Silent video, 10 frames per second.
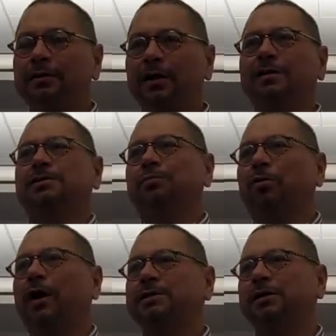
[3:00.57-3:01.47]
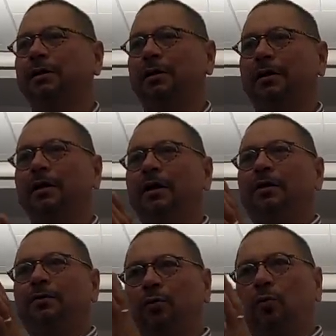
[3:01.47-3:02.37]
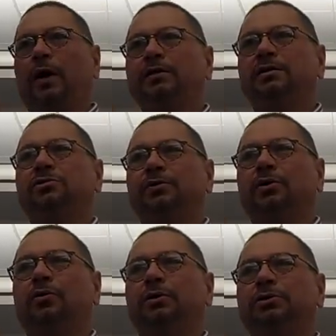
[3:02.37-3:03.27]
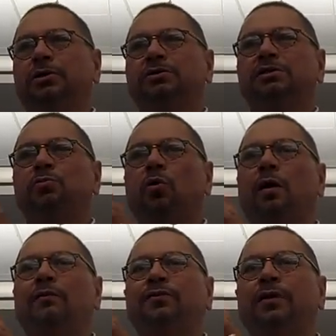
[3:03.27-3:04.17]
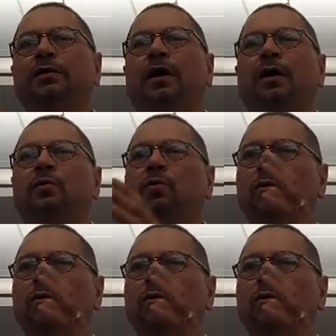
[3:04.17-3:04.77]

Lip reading: Not surprisingly, the white district court judges more often than not